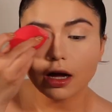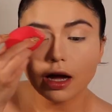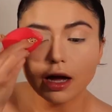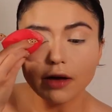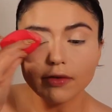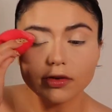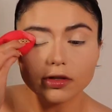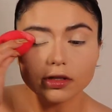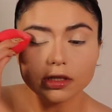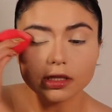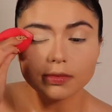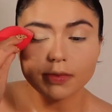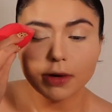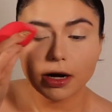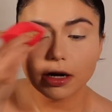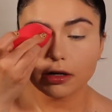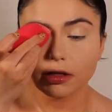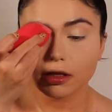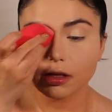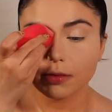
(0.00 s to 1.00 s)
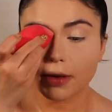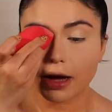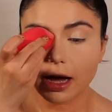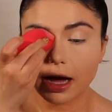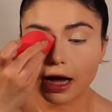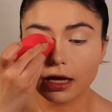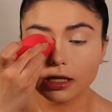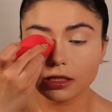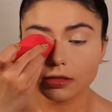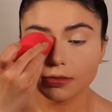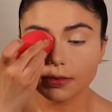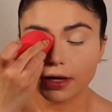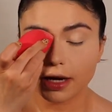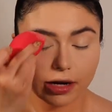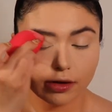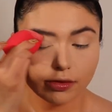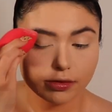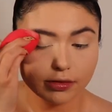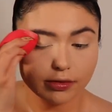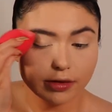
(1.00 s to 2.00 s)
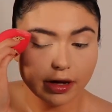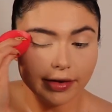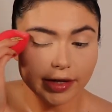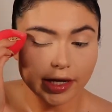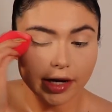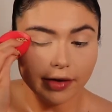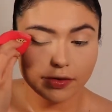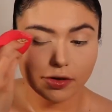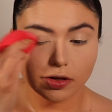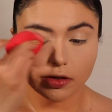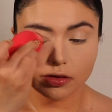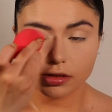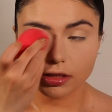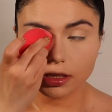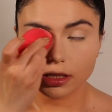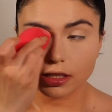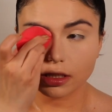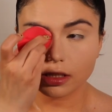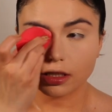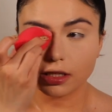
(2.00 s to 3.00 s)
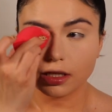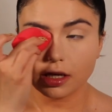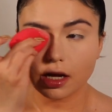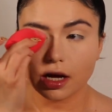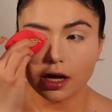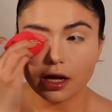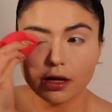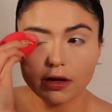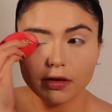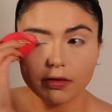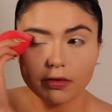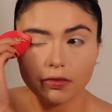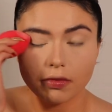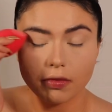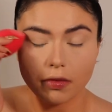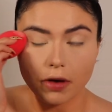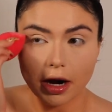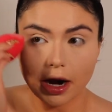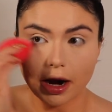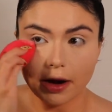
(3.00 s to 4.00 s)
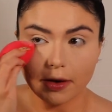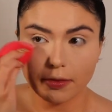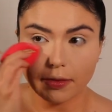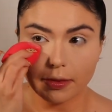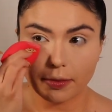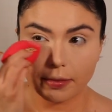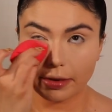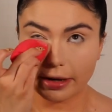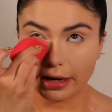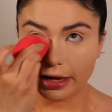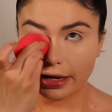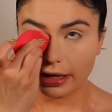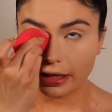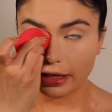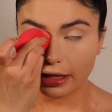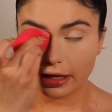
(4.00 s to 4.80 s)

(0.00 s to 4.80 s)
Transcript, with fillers: I've used this powder in the past, but I never used it enough where I remember it,